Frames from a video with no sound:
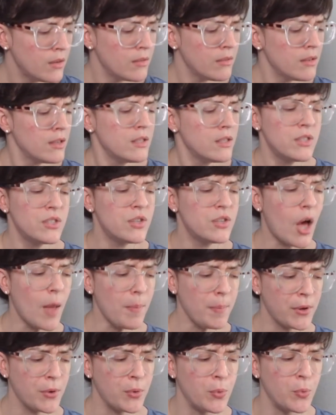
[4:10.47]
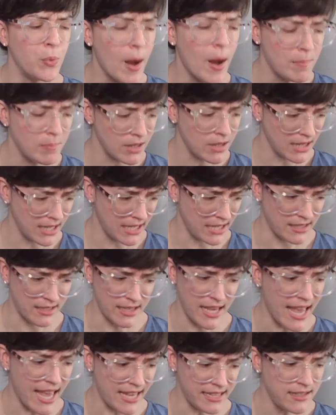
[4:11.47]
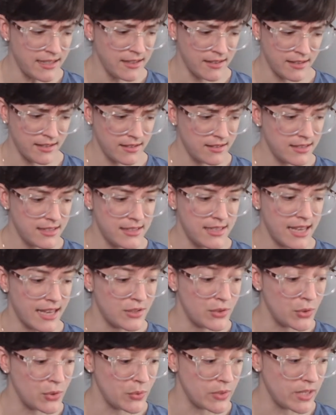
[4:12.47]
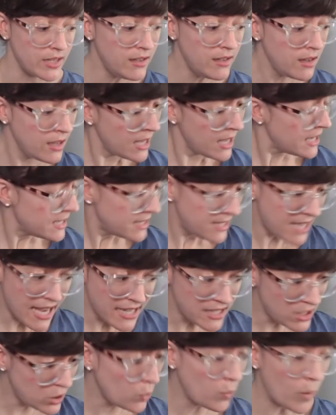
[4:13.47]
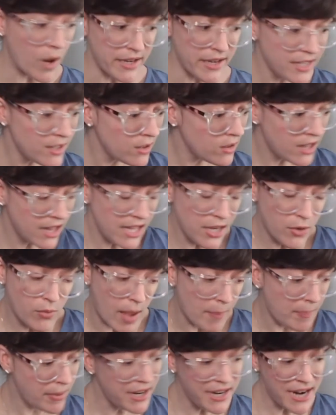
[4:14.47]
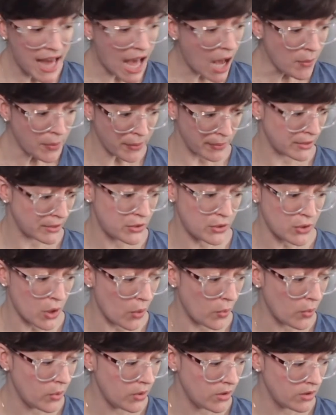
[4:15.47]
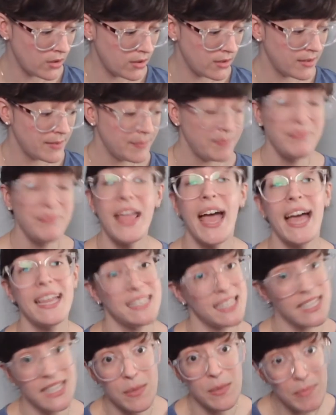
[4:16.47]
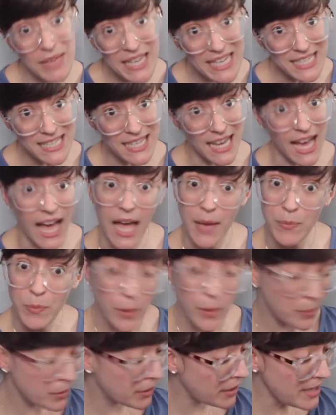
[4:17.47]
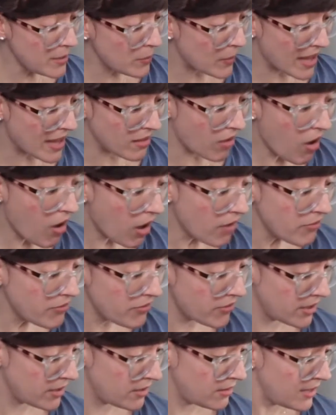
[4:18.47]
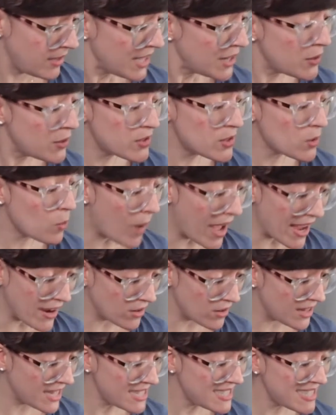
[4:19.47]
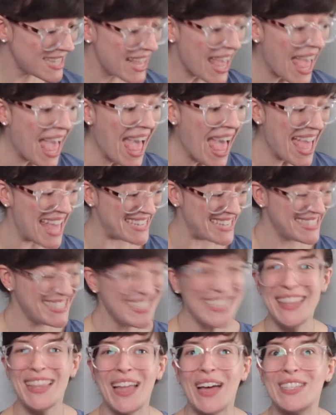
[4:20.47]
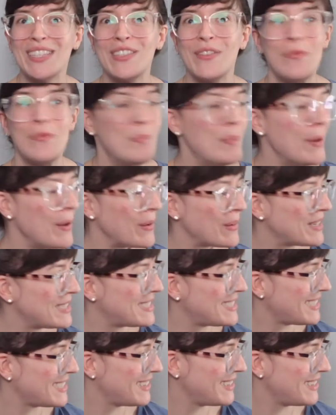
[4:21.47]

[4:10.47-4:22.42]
Stop grumbling, Ed, said Susan. Ten to one it'll clear up in an hour or so. And in the meantime, we're pretty well off. There's a wireless and lots of books.